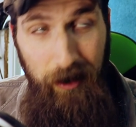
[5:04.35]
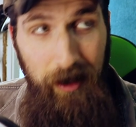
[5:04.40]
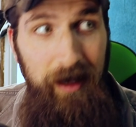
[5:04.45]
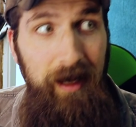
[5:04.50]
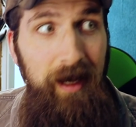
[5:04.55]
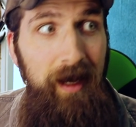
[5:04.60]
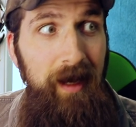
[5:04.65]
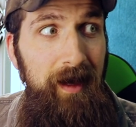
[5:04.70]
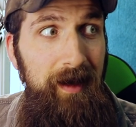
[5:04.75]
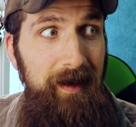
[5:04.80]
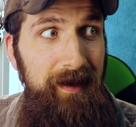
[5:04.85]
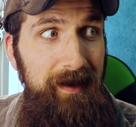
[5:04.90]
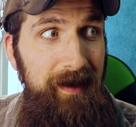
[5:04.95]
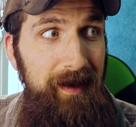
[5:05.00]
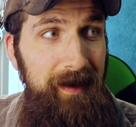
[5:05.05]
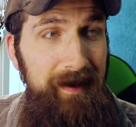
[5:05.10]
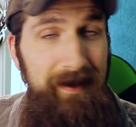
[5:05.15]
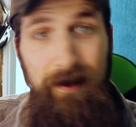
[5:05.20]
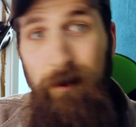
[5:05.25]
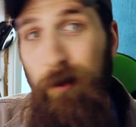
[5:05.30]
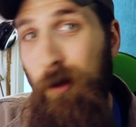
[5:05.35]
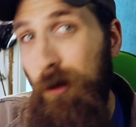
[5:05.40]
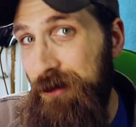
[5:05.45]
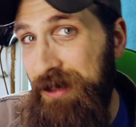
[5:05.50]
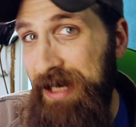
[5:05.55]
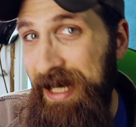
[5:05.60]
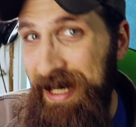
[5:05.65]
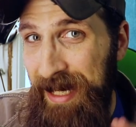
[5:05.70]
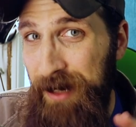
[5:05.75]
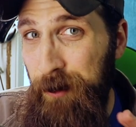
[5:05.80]
on that
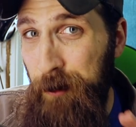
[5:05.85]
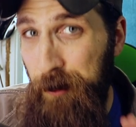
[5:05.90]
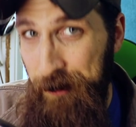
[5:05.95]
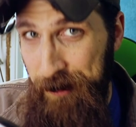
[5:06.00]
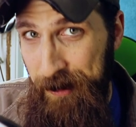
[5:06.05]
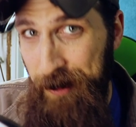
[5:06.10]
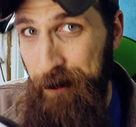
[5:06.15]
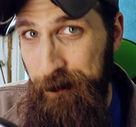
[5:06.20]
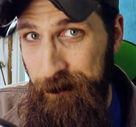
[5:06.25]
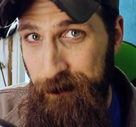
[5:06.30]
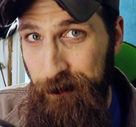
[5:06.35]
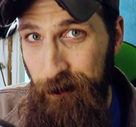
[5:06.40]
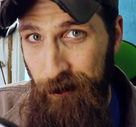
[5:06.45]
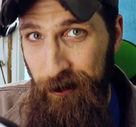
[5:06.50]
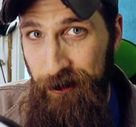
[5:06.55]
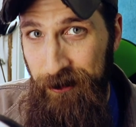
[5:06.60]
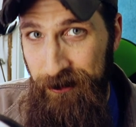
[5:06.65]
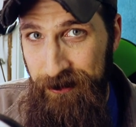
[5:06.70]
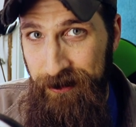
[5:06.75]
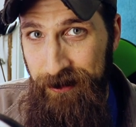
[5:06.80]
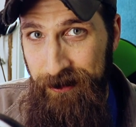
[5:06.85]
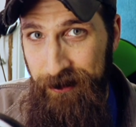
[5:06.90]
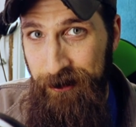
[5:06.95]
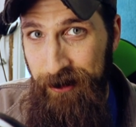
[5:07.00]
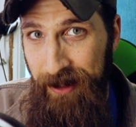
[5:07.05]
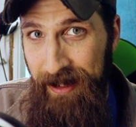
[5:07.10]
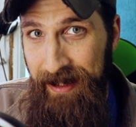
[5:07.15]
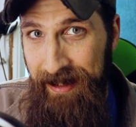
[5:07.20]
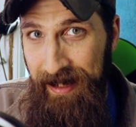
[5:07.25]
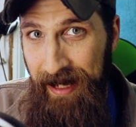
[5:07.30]
won't take anywhere near as long to
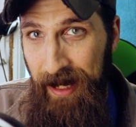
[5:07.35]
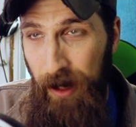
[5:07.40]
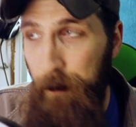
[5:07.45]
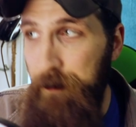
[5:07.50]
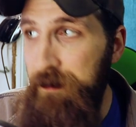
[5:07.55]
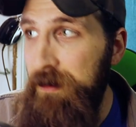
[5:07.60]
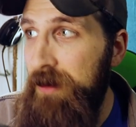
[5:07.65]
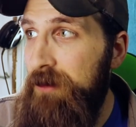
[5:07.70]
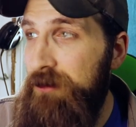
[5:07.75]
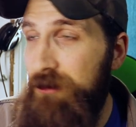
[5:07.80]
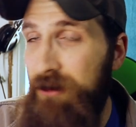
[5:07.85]
crank out.